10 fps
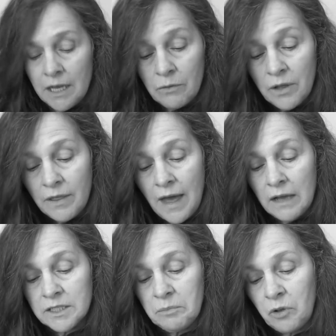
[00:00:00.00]
Well,
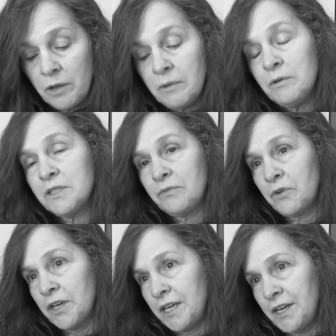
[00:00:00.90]
that deployment was
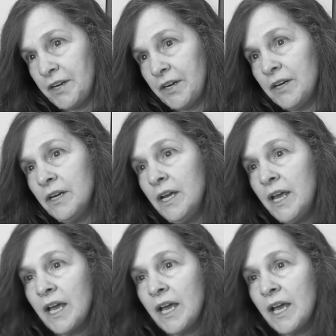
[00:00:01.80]
for a year,